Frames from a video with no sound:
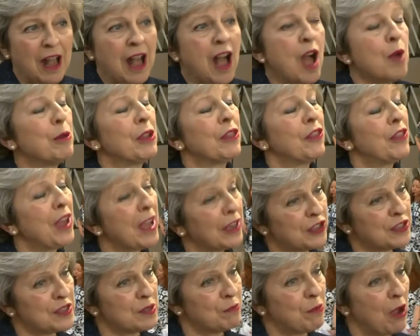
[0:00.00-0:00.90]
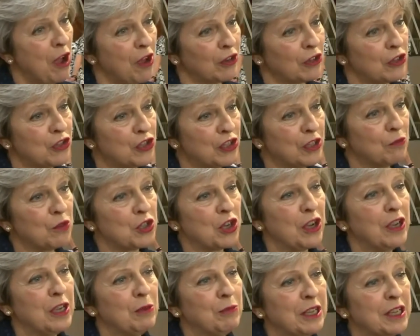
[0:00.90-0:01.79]
But that is a partnership which
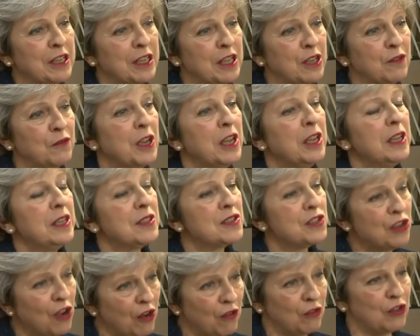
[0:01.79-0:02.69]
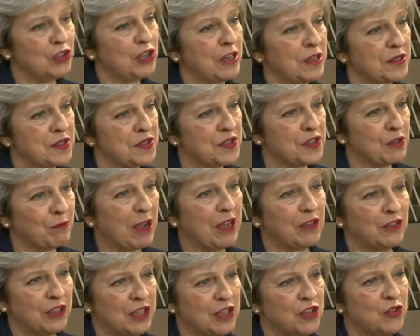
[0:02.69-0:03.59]
I believe is not just
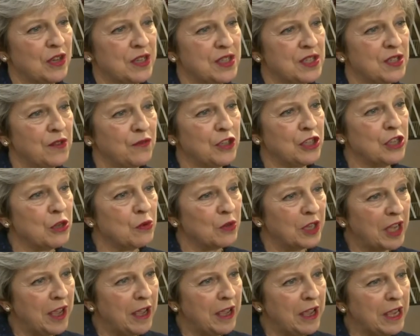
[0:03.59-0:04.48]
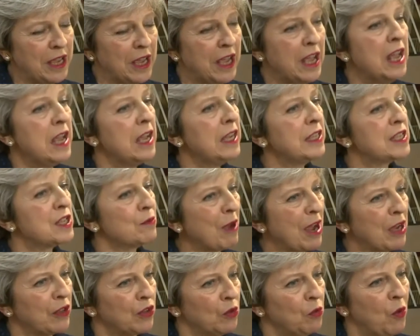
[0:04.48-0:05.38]
about the interests of the UK, it's
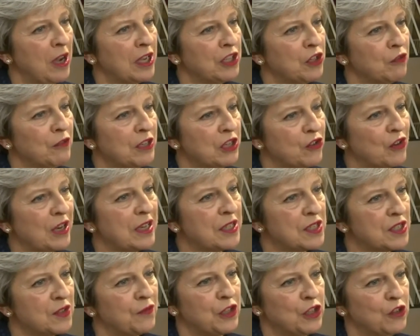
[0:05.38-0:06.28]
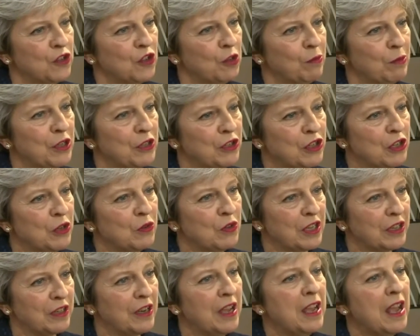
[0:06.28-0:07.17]
about the wider interests of the European
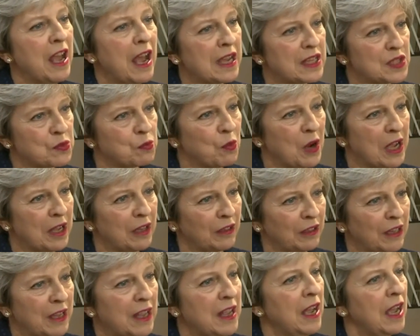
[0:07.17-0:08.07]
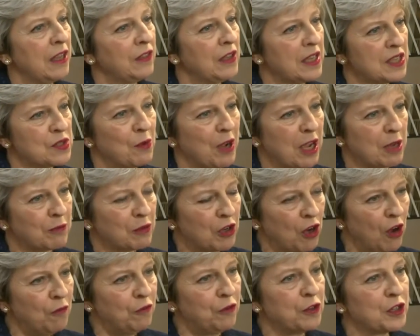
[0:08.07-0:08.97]
Union as well. And that's why I'm
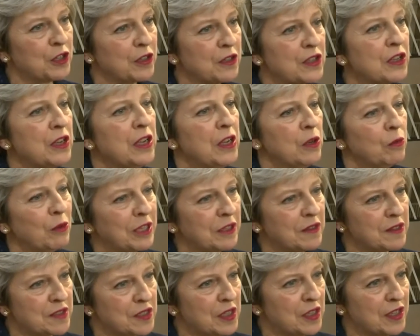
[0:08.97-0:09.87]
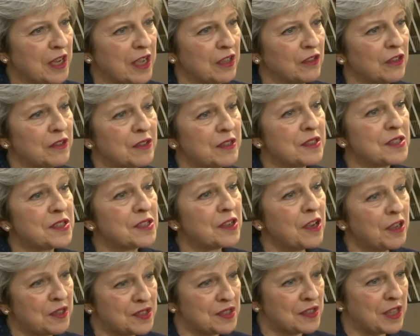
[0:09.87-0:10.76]
confident we can sit down and
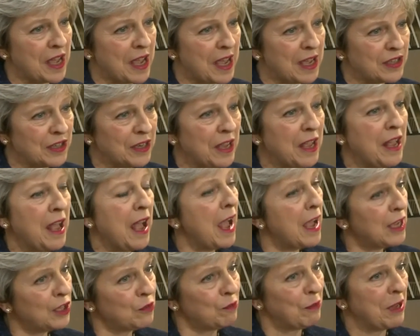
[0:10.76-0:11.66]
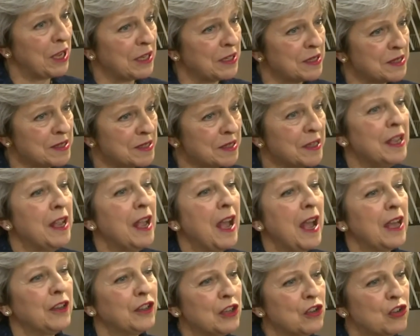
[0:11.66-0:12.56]
discuss that at pace
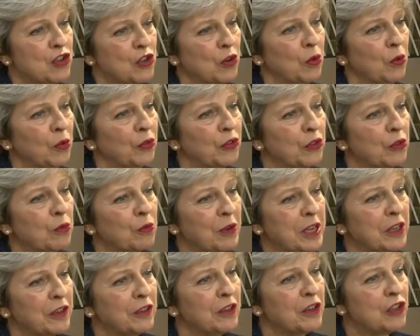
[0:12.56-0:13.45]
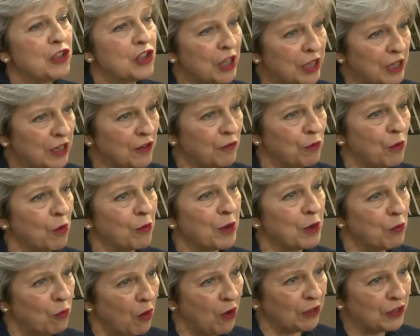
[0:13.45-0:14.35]
and ensure that we can achieve what we
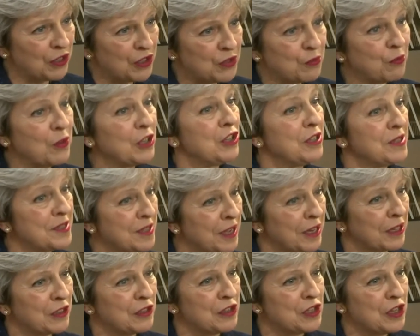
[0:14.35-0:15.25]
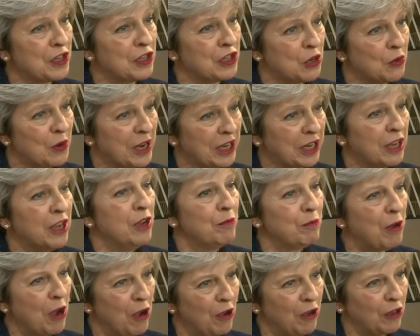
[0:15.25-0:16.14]
want, which is that continuing
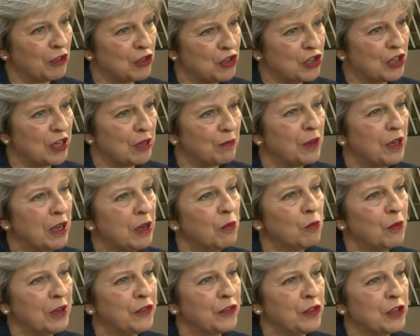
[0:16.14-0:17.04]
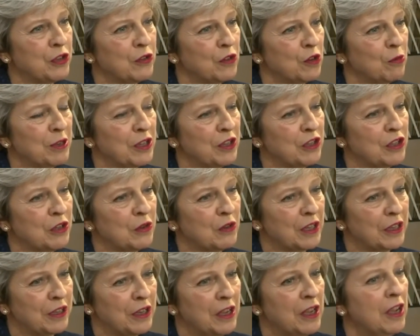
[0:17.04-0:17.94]
partnership with the European
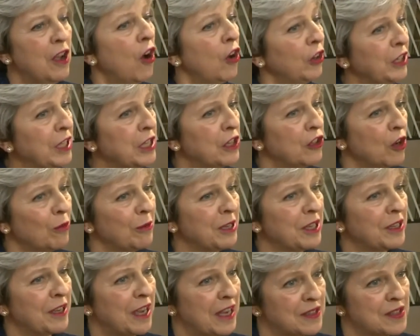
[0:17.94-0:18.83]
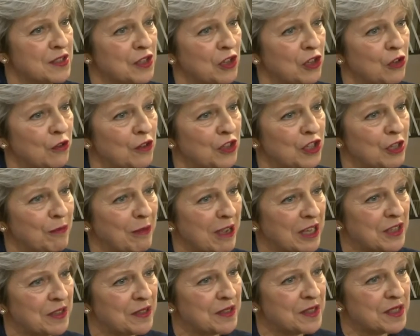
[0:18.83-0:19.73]
Union on economic and security
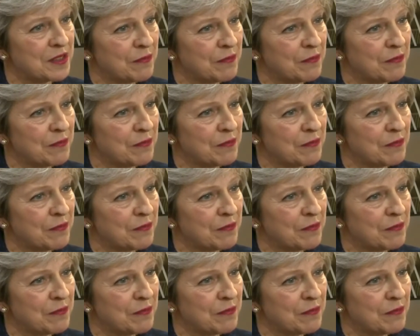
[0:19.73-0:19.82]
matters.